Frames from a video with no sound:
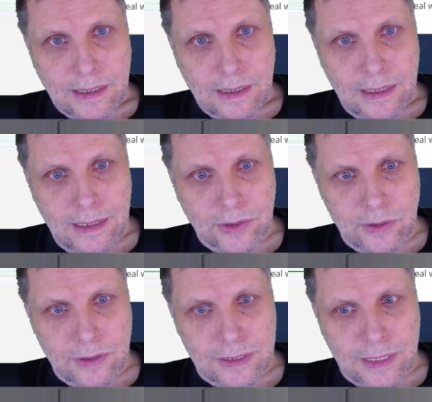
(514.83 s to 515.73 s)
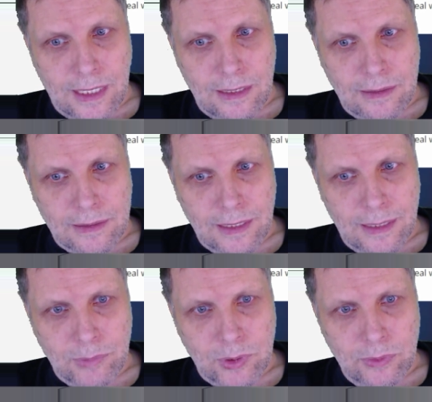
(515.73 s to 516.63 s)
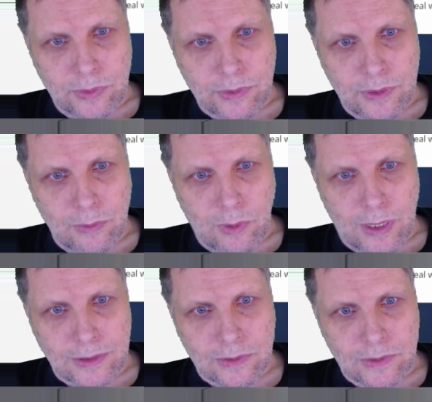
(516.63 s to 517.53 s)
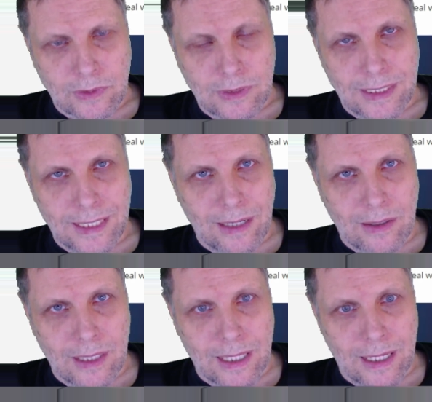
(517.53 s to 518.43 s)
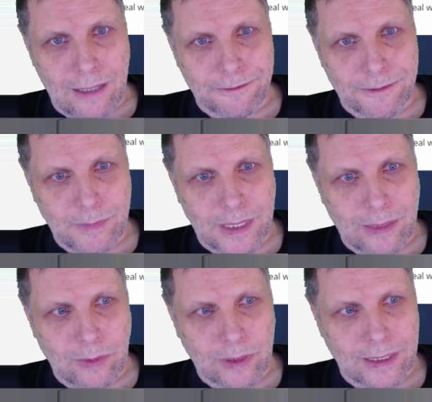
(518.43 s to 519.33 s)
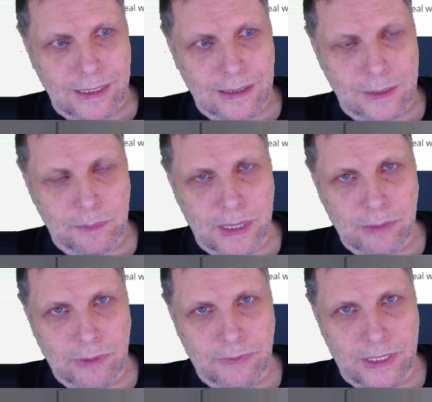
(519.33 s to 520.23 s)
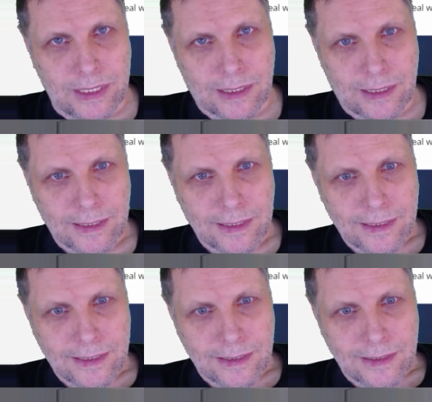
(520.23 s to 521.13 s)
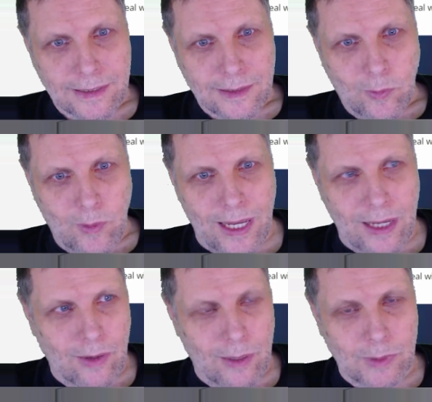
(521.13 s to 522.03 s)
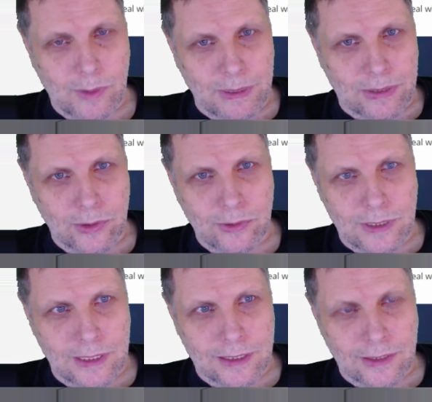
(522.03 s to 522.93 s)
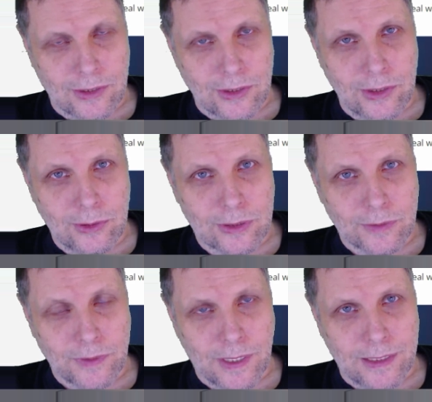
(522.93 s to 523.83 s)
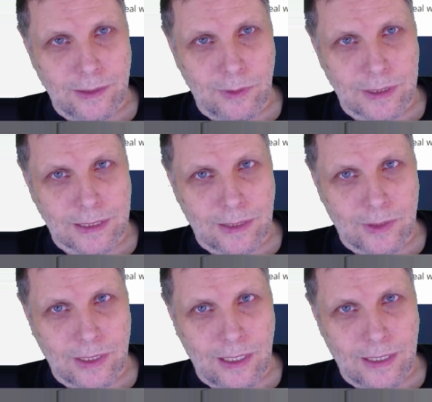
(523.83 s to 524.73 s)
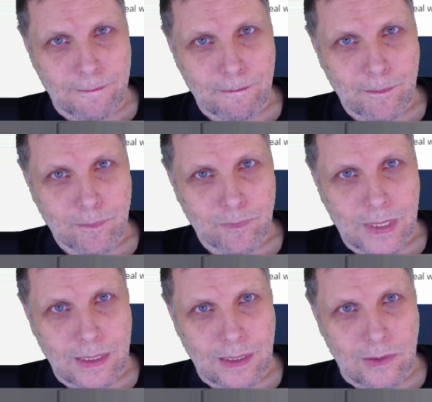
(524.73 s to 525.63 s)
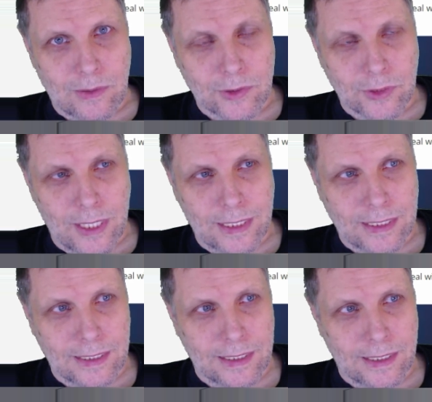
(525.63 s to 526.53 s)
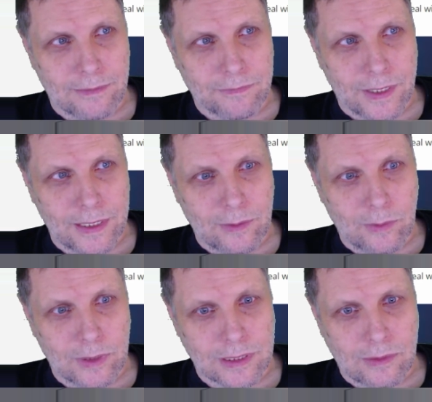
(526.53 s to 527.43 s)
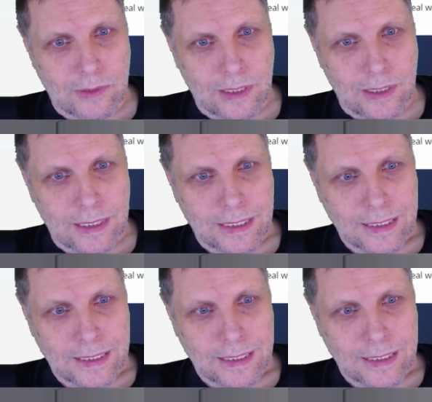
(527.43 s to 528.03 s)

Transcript: Eastern Standard Time. 2:31. So it's only an hour and a half from now. We're gonna get this big reveal wow, I'm going to be tuned into the news to find out what's going on, you know, or try to get in there and find out what's going on.